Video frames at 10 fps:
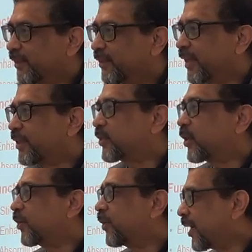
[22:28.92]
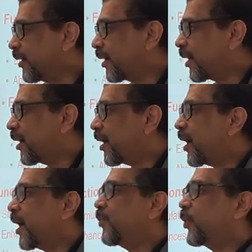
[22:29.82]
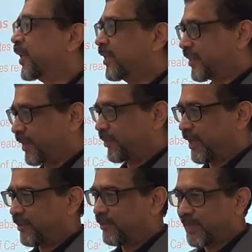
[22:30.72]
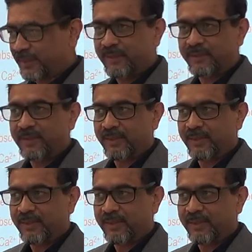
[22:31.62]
that is called what? Hypocalcemia. Make sense?